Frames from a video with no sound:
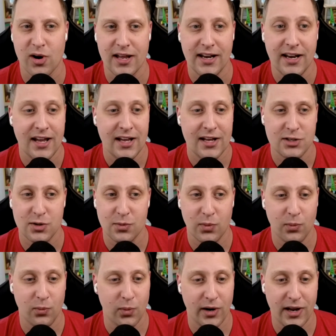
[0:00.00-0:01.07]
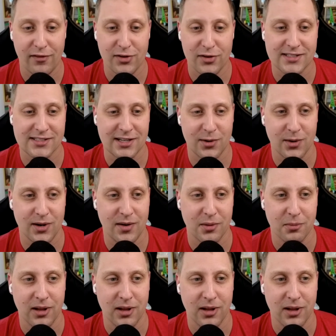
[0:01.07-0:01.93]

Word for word: And dude, whatever you guys got going on with the